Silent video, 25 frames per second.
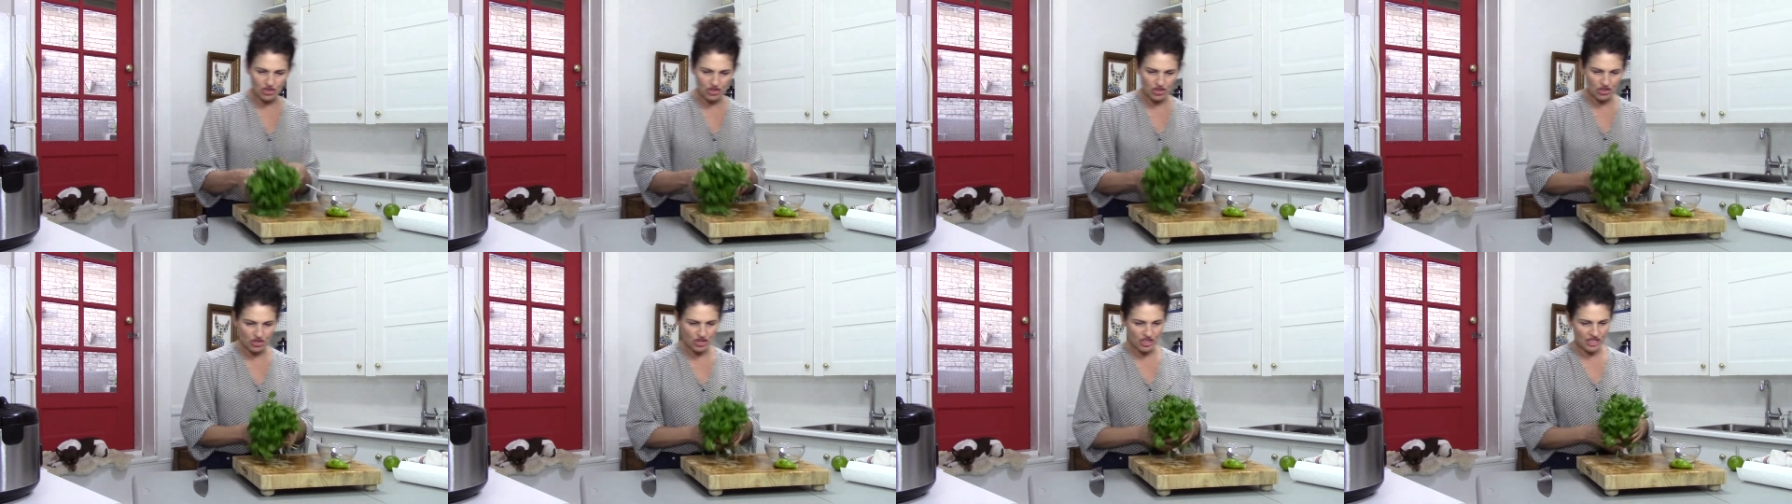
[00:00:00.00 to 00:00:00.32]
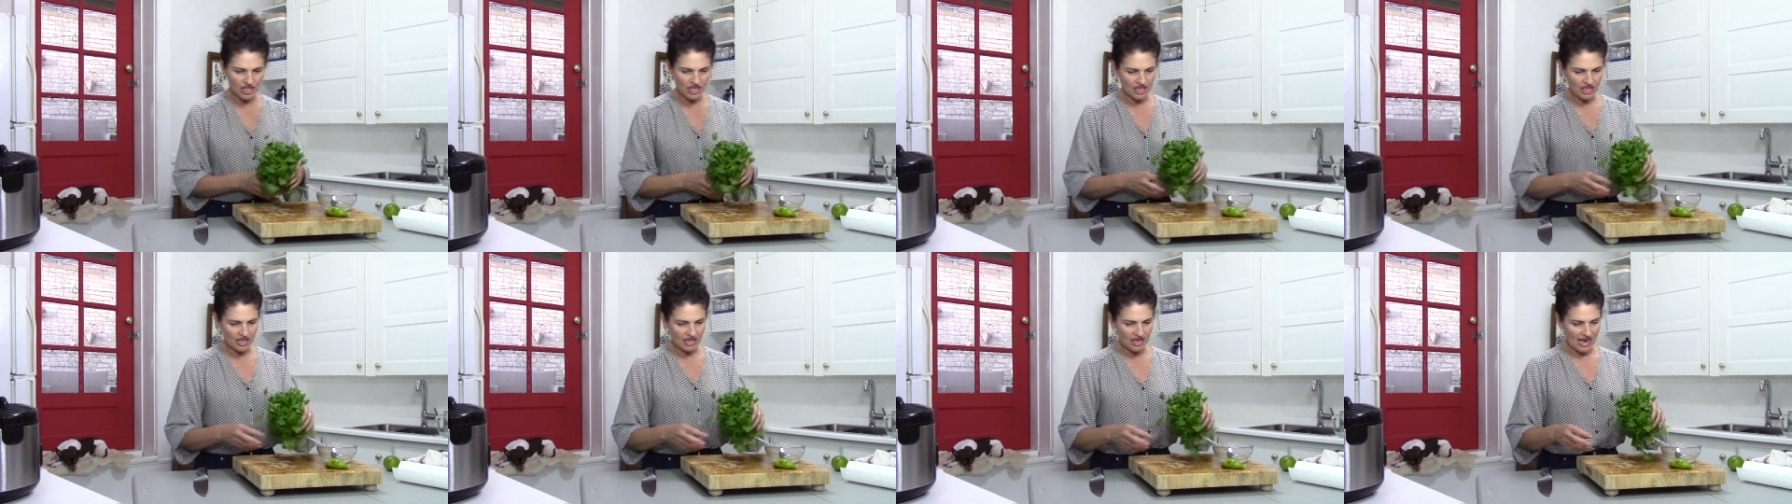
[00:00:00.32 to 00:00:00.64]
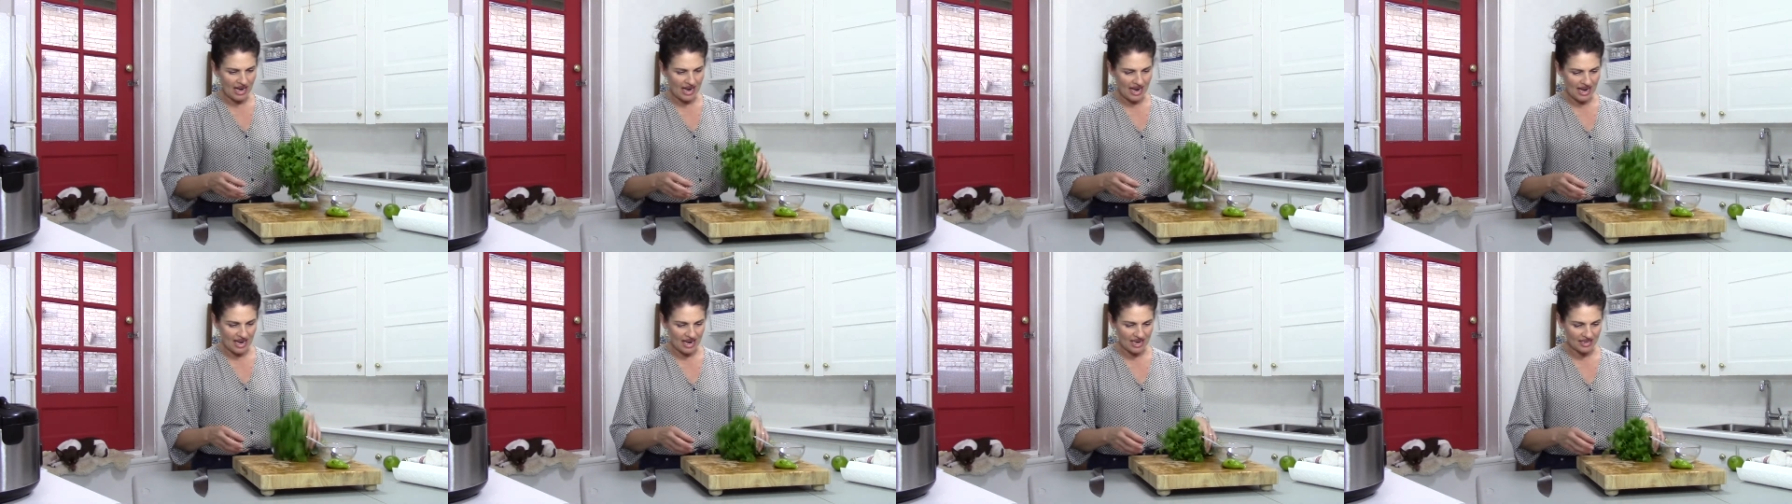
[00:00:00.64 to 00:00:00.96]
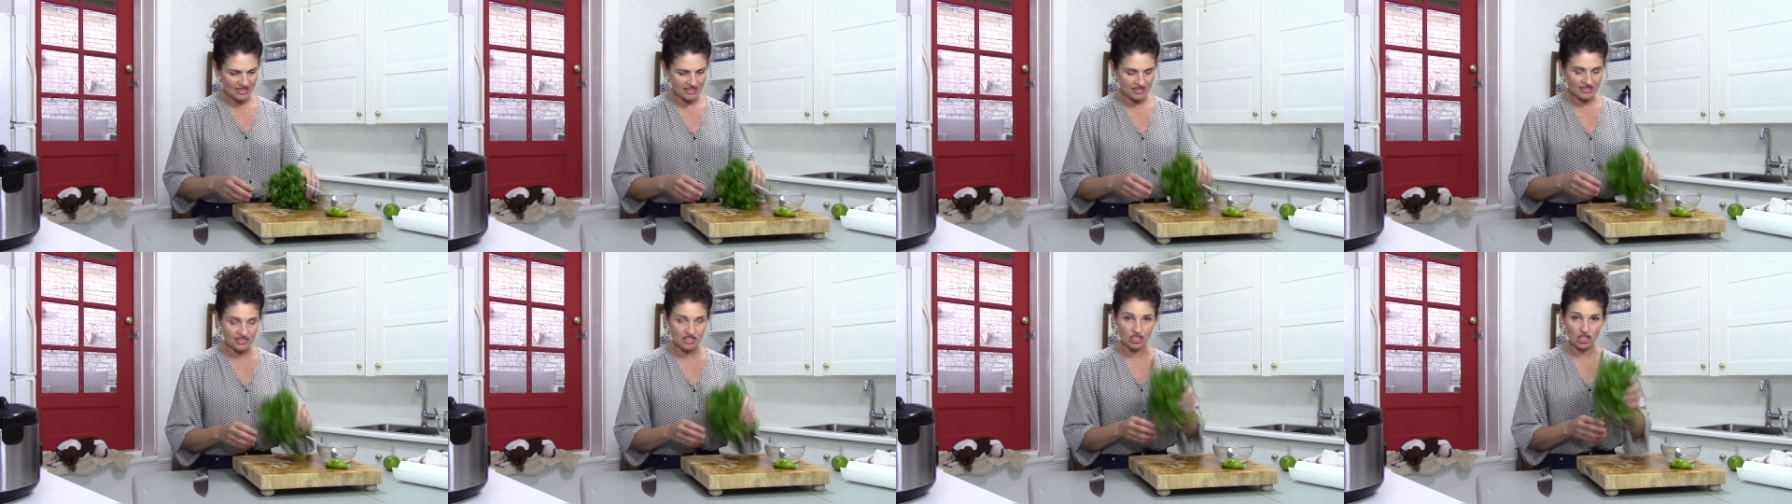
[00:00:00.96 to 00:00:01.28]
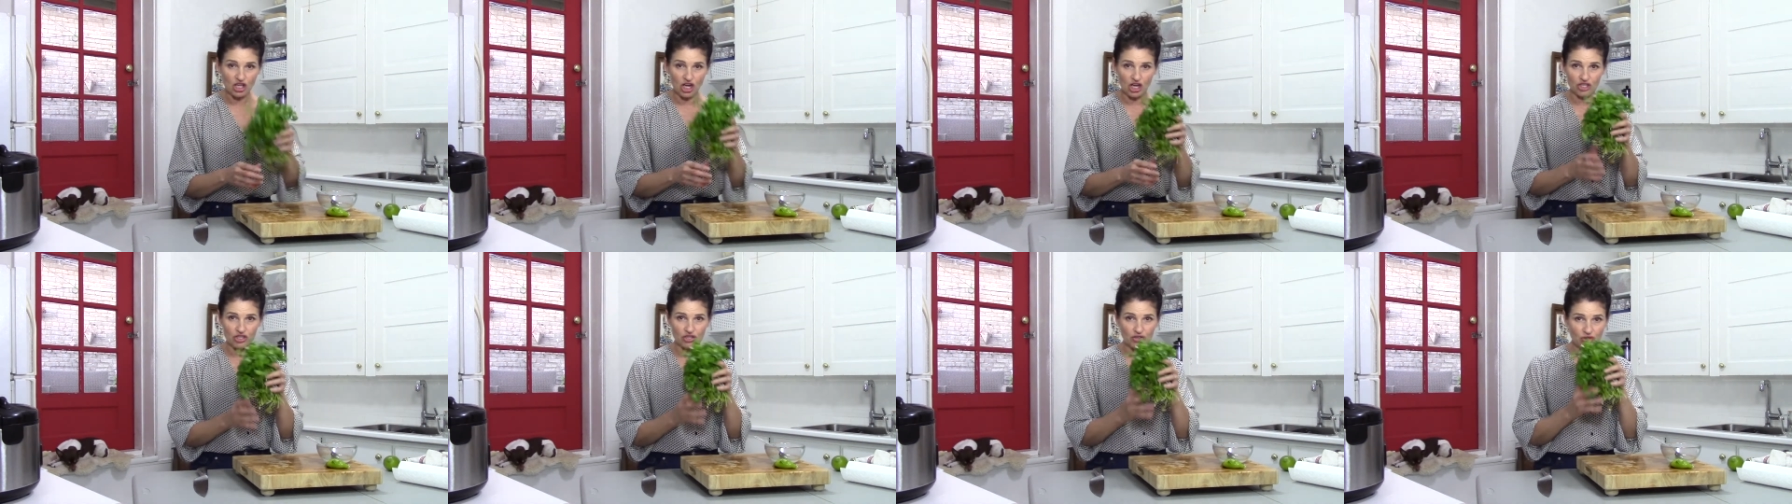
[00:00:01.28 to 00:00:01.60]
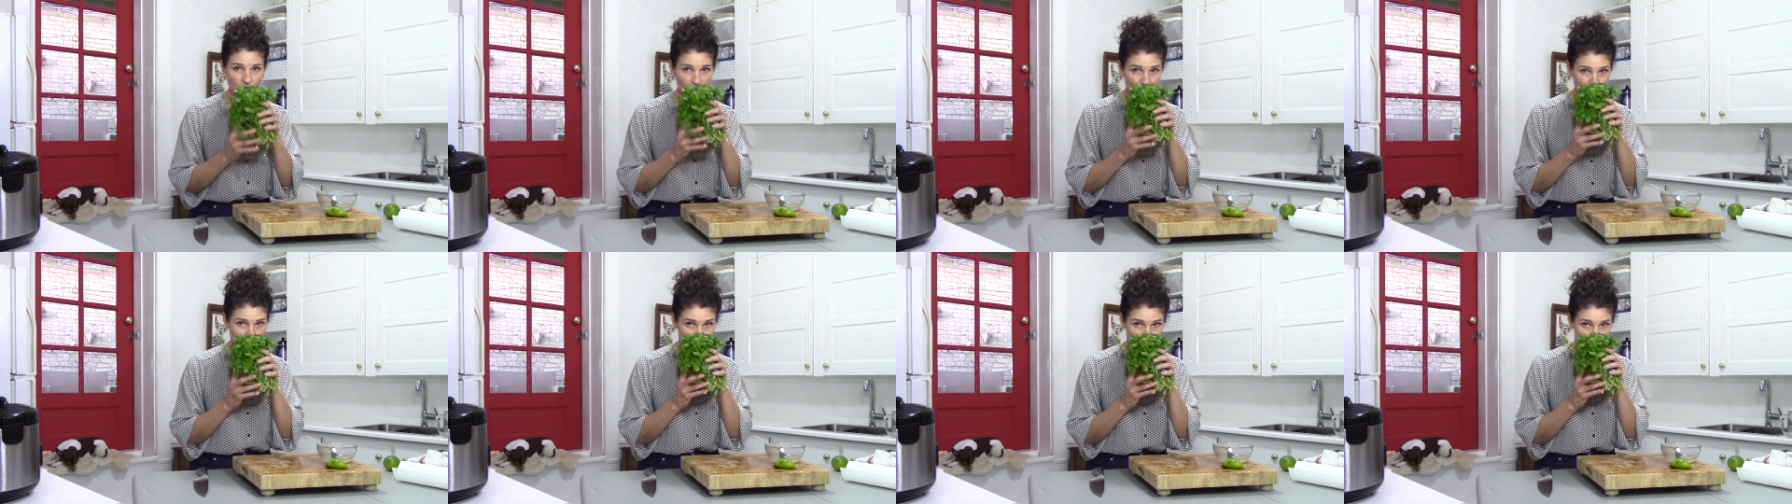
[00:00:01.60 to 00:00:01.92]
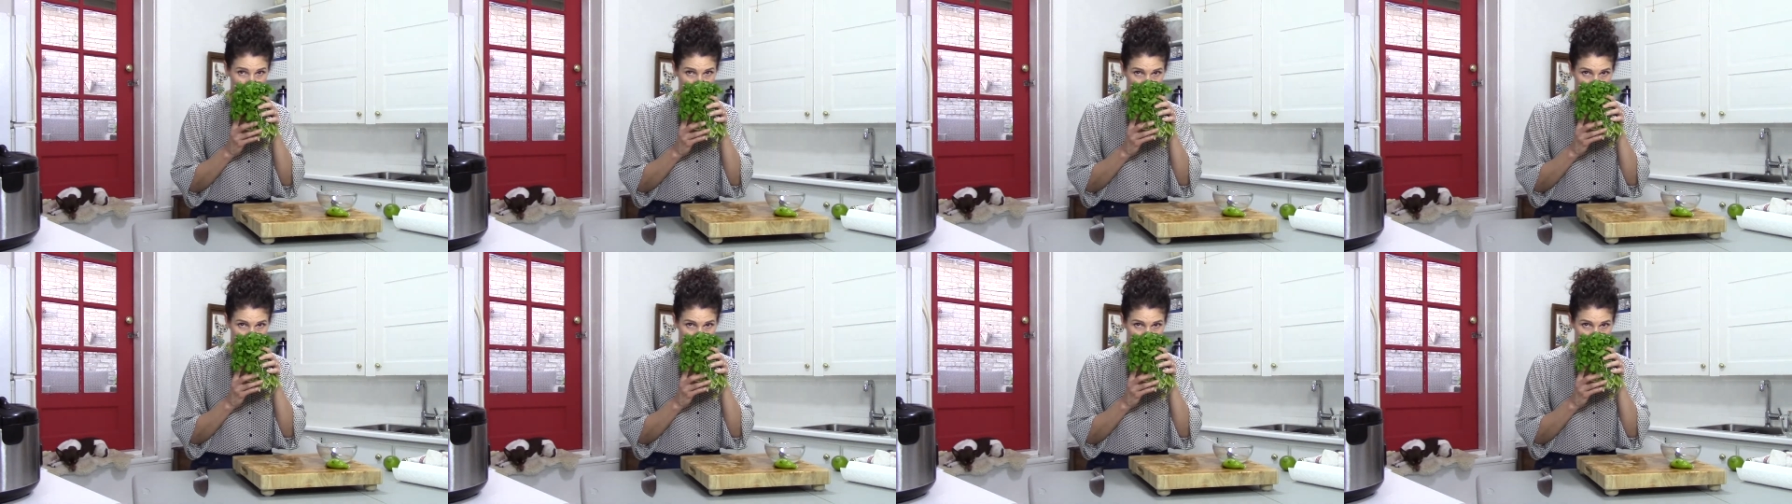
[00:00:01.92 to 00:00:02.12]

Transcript: gonna add cilantro.